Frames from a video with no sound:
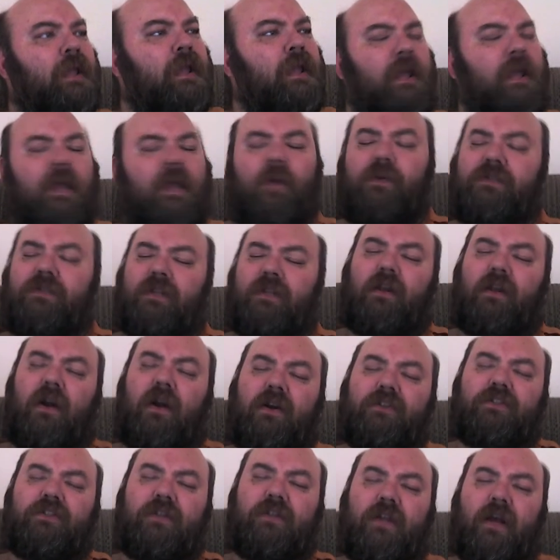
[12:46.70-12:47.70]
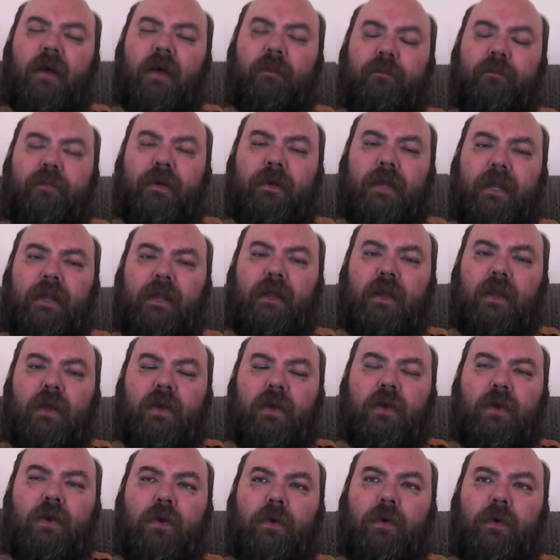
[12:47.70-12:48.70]
it was a large company
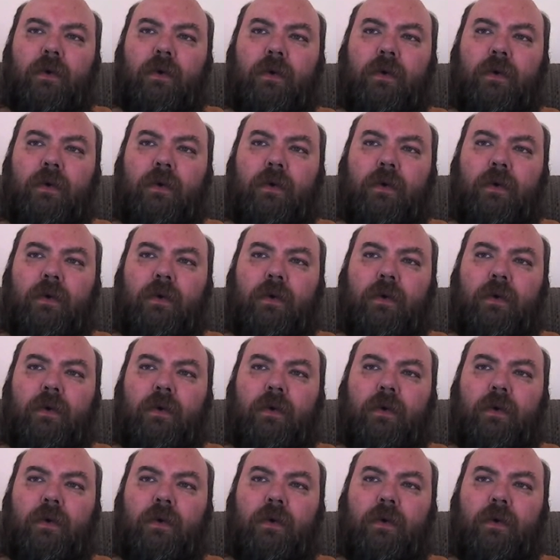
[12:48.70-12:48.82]
who,